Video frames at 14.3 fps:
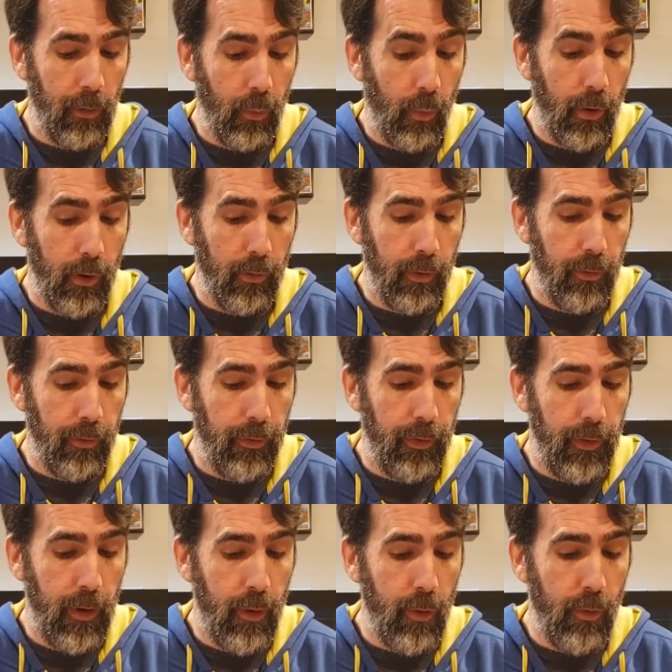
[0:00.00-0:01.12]
one of a
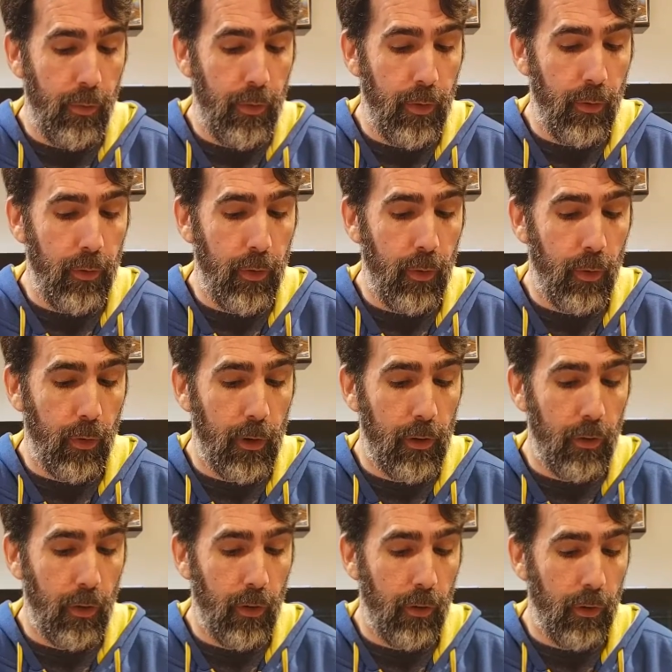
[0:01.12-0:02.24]
few
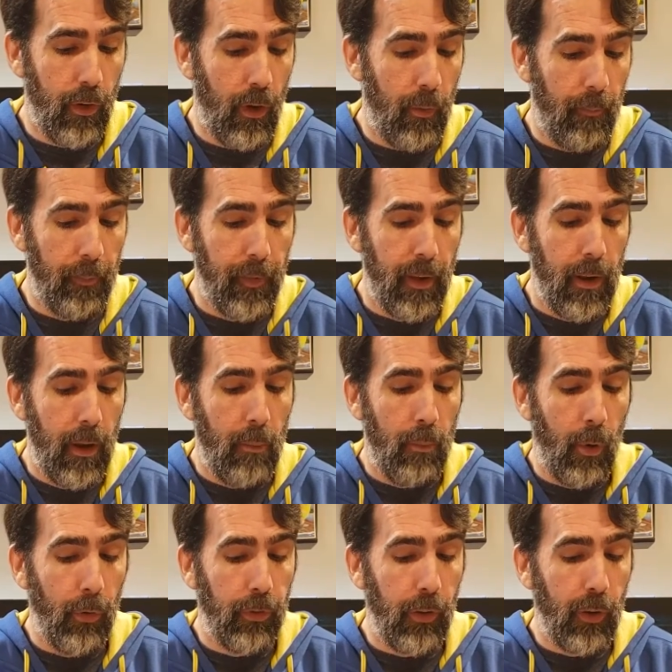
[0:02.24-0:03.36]
creatures. So
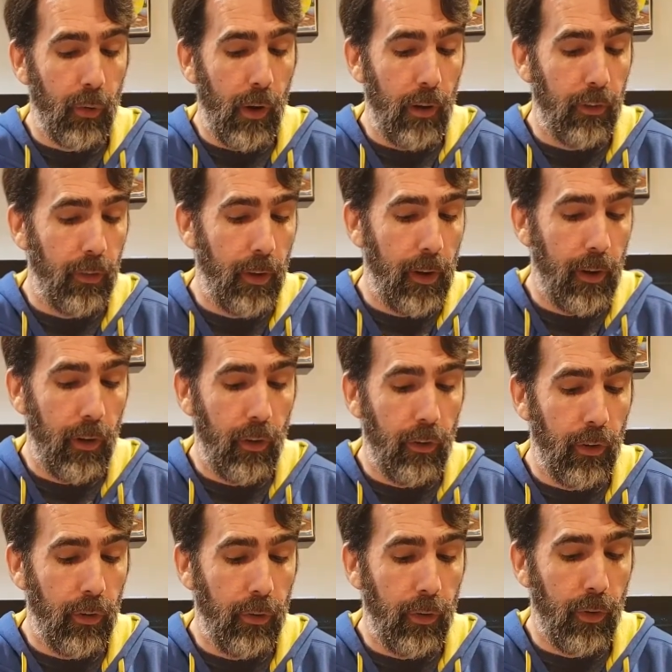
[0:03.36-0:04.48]
most of the rest are in here
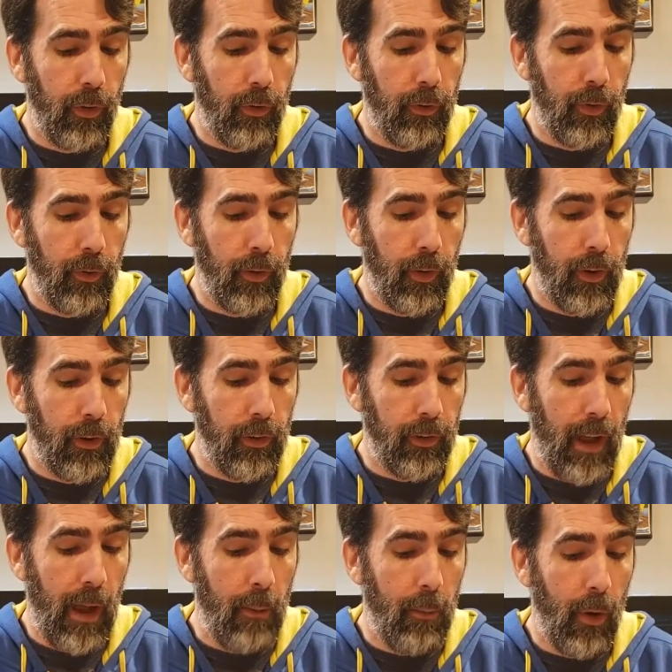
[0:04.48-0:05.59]
just for various
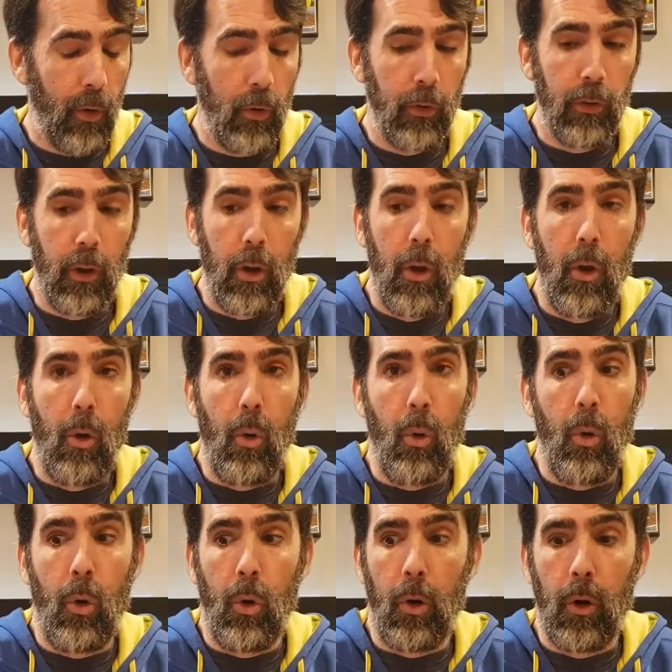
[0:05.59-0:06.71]
combos
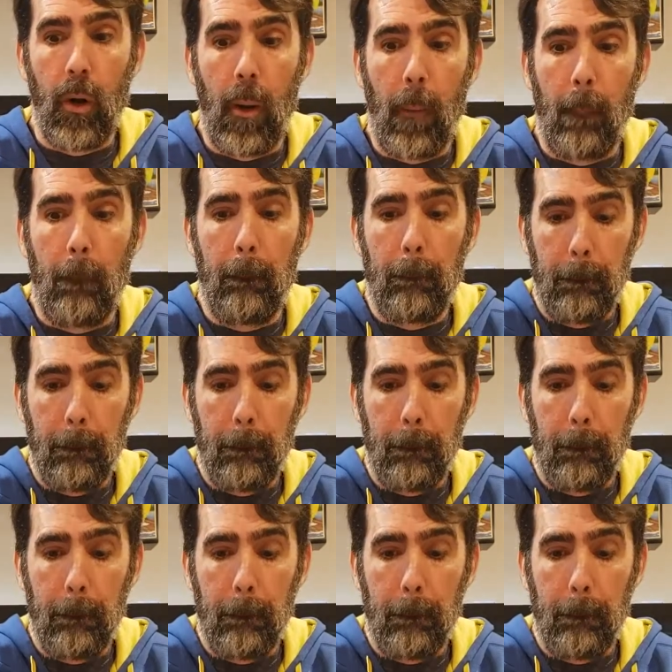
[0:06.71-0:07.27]
or